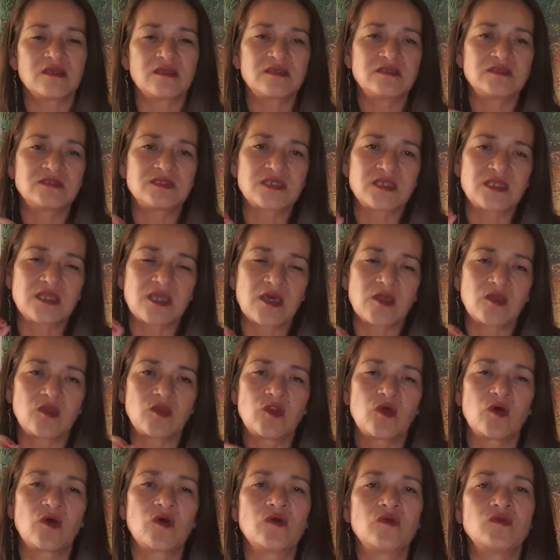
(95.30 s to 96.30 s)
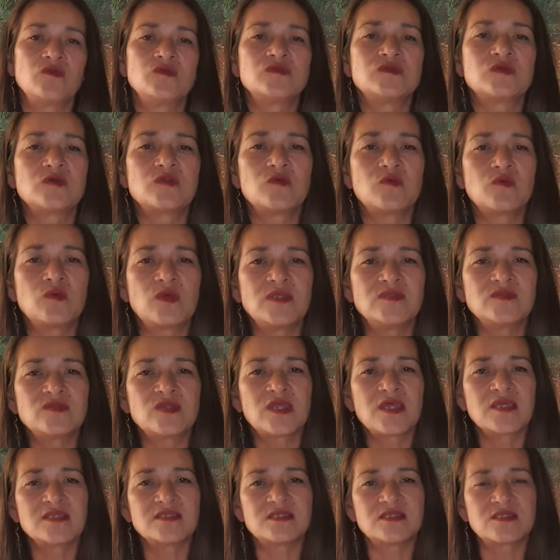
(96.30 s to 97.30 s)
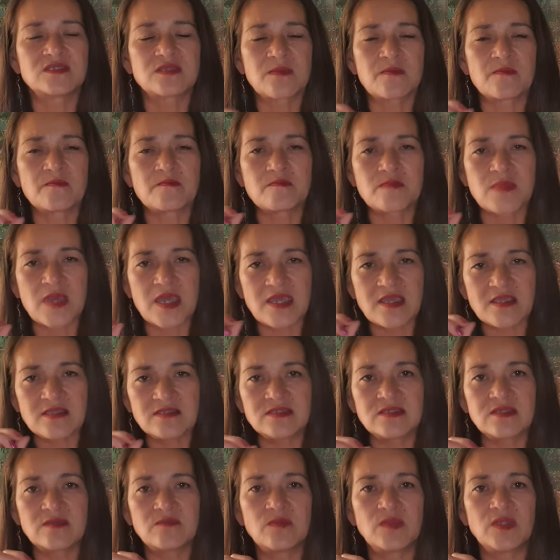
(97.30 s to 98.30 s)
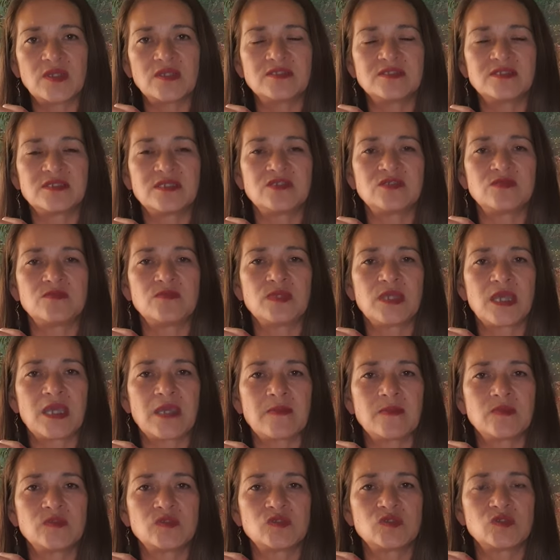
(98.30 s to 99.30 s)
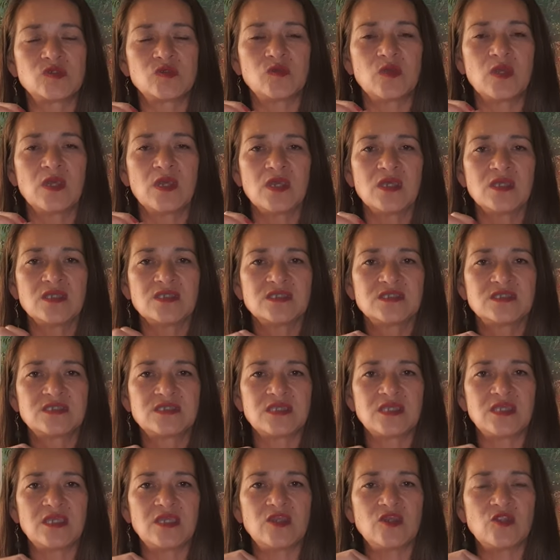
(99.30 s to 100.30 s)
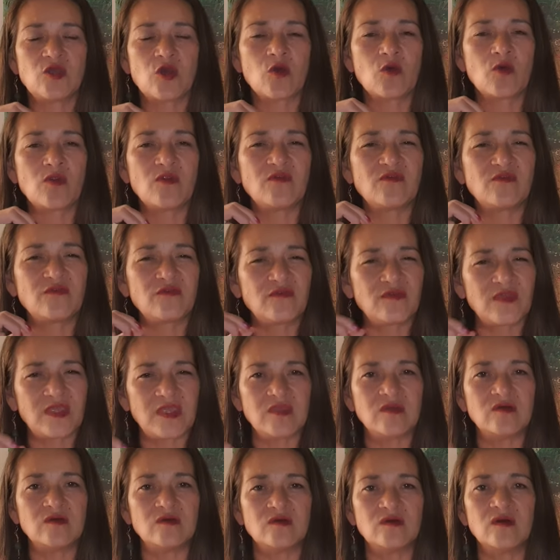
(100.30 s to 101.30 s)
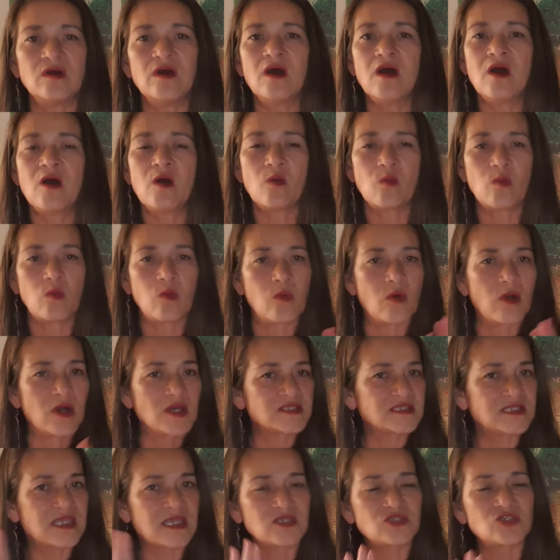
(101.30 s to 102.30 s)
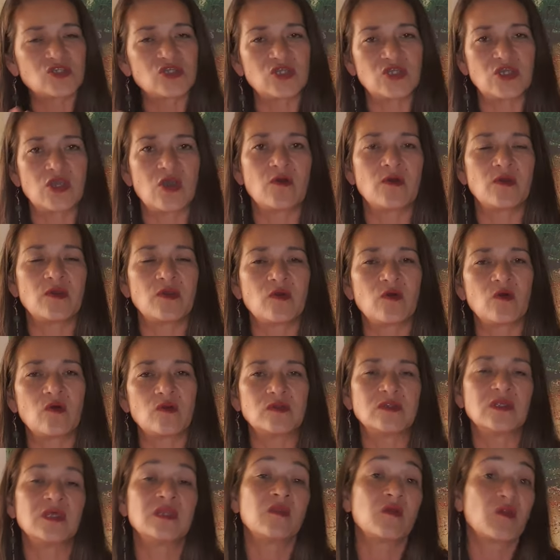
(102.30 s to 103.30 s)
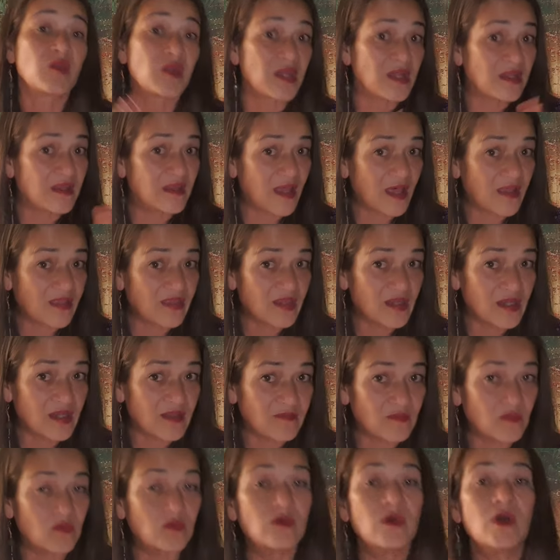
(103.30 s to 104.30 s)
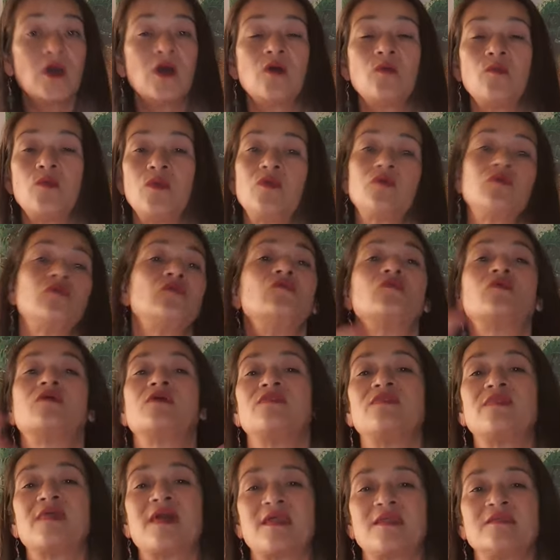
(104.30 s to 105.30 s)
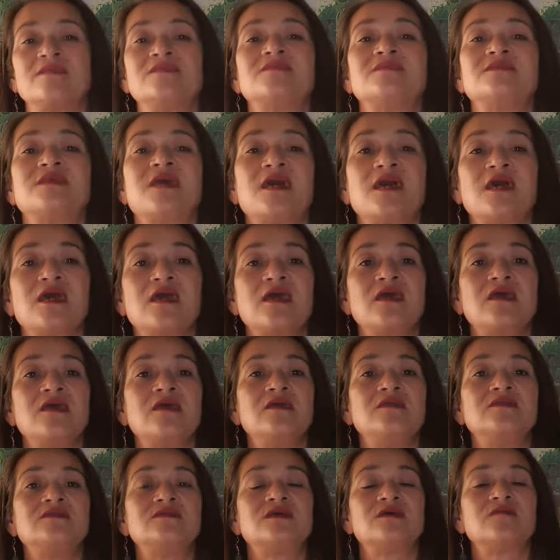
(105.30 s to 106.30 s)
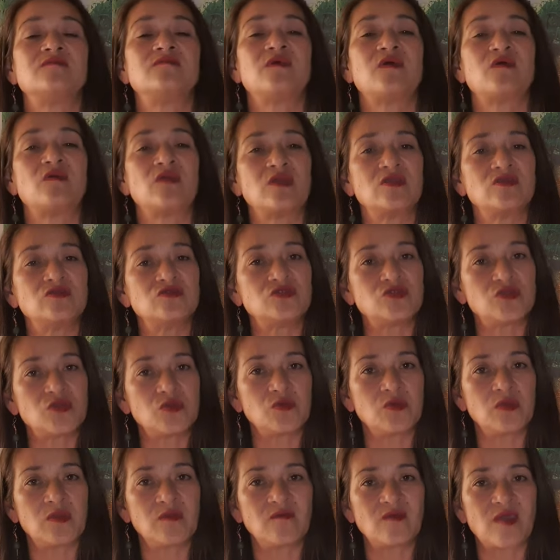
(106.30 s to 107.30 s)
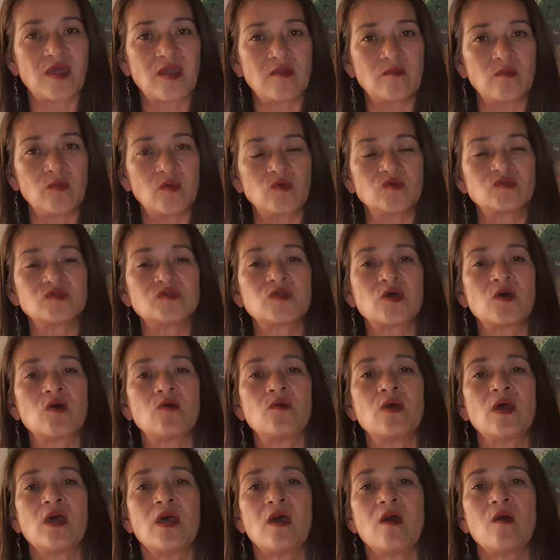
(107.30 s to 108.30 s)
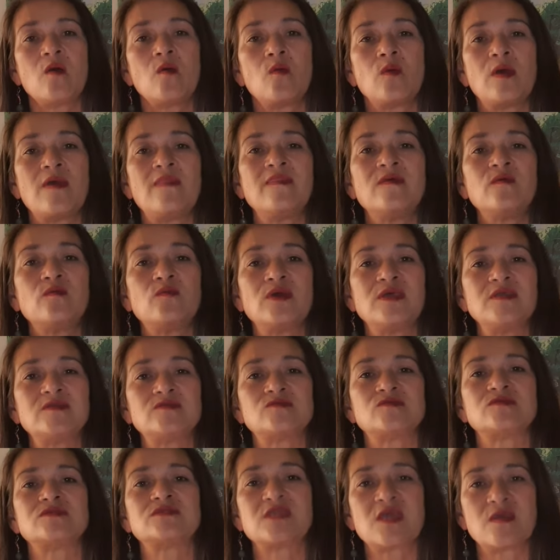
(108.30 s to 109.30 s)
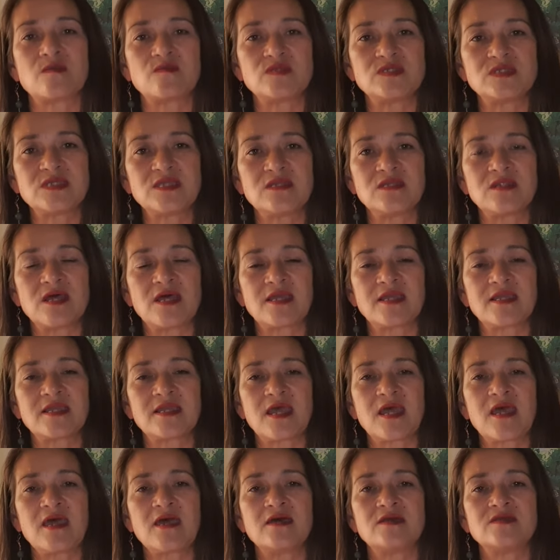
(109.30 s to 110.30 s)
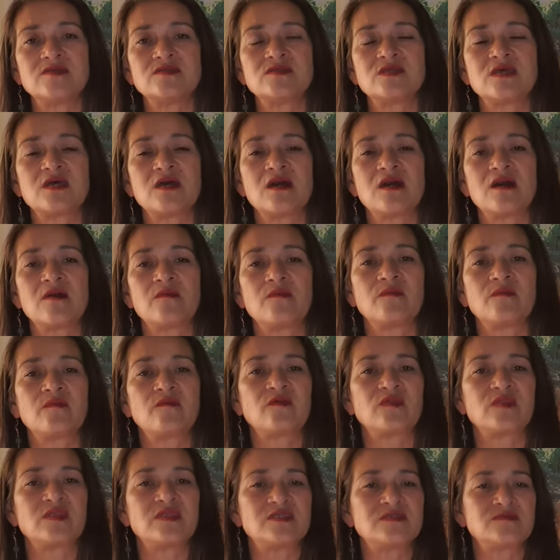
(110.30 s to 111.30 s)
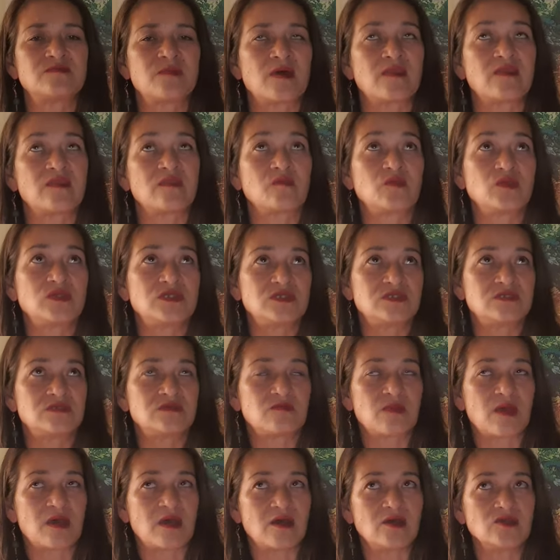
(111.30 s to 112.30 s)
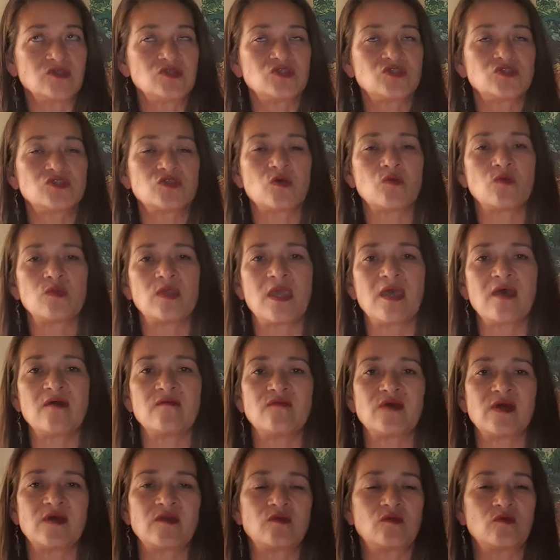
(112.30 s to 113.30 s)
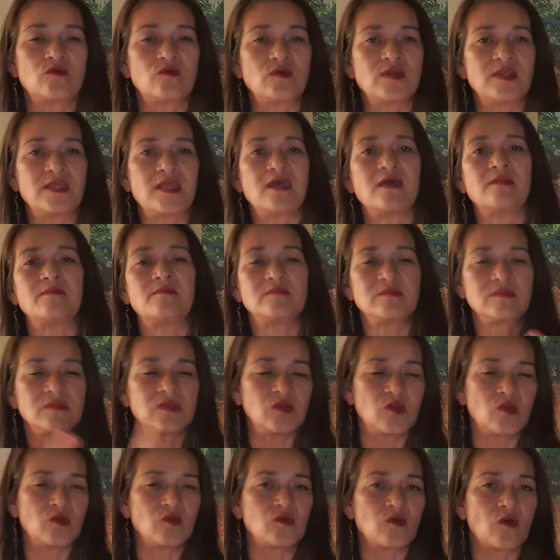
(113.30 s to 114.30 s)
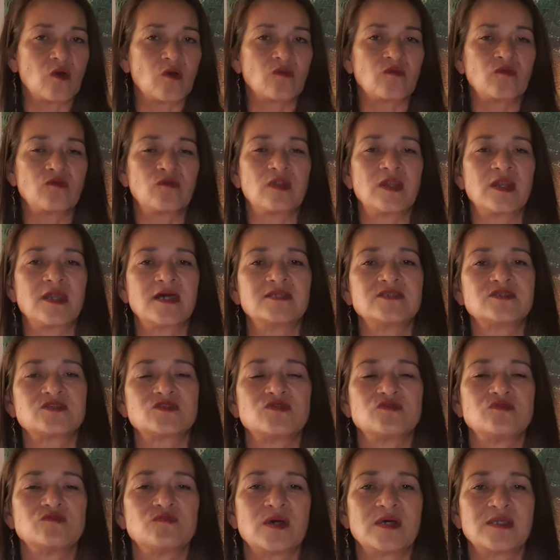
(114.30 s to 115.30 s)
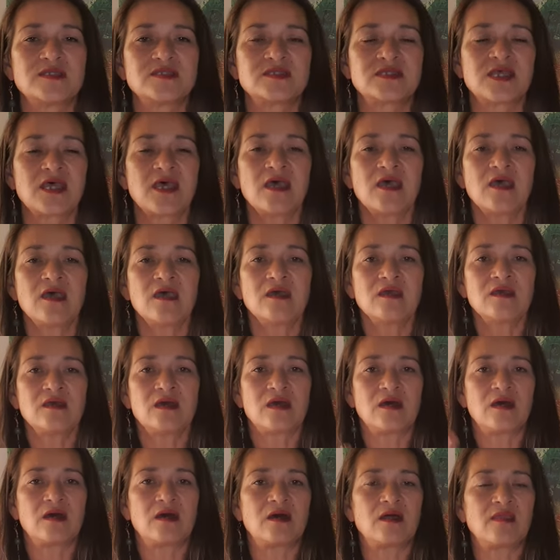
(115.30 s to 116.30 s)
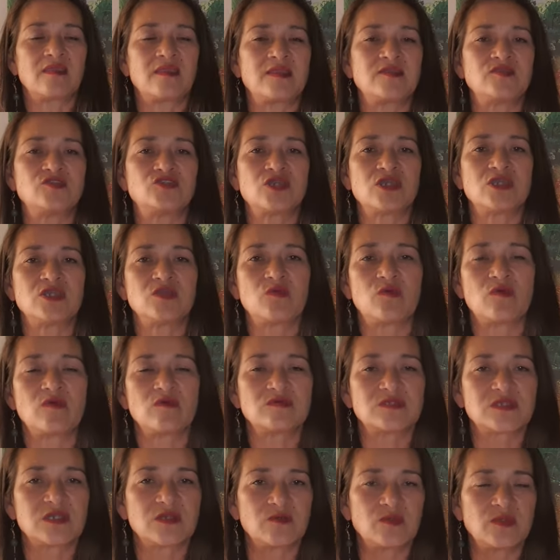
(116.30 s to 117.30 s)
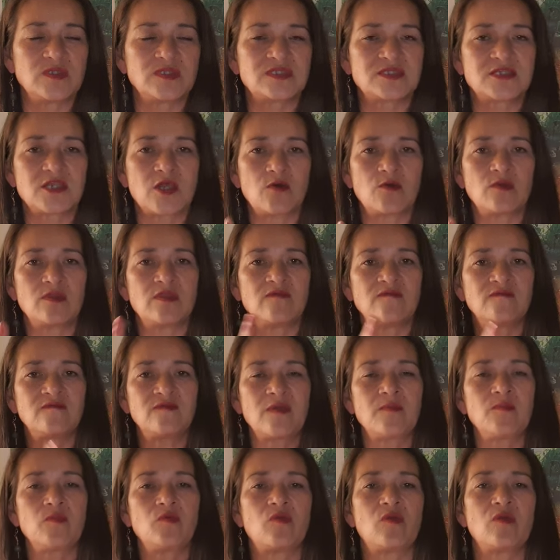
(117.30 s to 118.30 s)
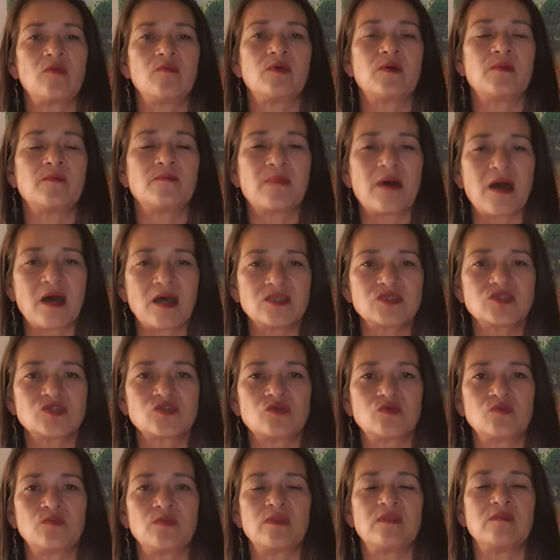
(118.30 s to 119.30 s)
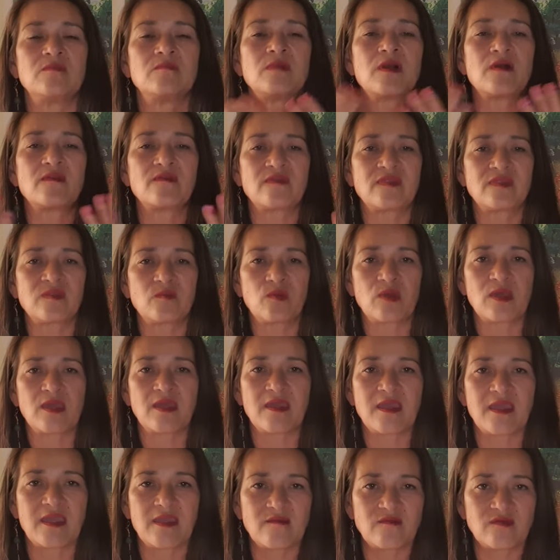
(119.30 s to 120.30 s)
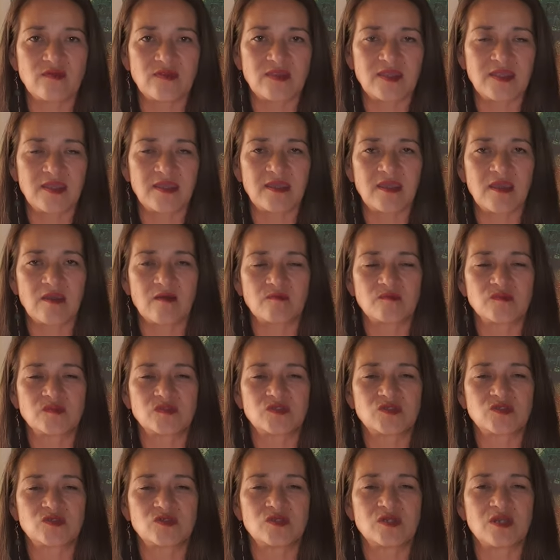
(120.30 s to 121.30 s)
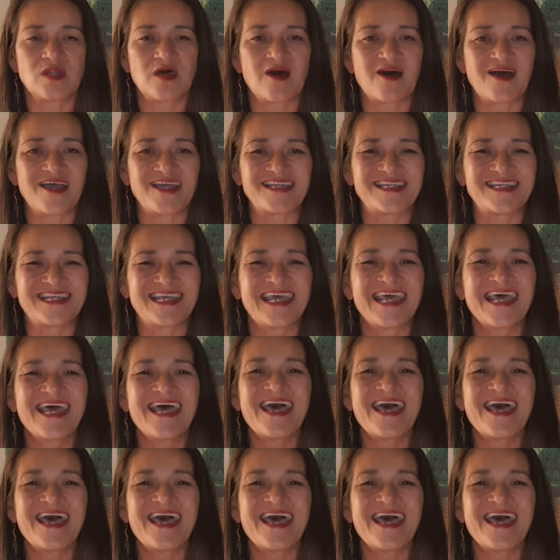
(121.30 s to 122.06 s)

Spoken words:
into the unknown. So the weasel has this amazing ability to be able to see, know and feel what's actually going on. And on another level, we could look at that and say it's a very intuitive animal. So when the weasel steps in, like it has for this month, which is March, so we have already had you know, gone through the last 2 months. I think January was a little bit slower than February, but March could be the month where everything comes to light,